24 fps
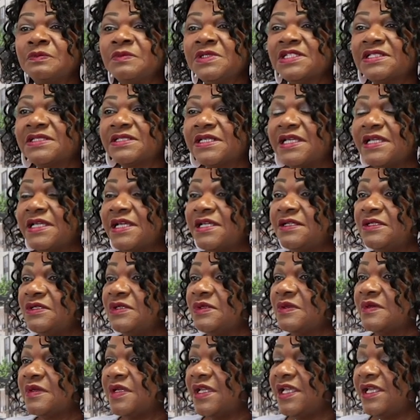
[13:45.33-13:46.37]
Miss
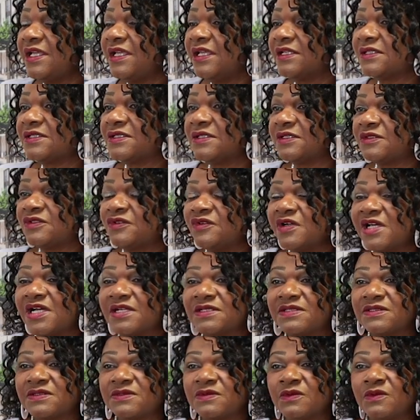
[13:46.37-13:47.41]
Guyana UK, it
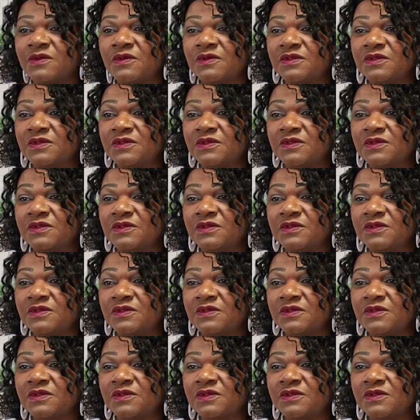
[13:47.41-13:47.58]
attracts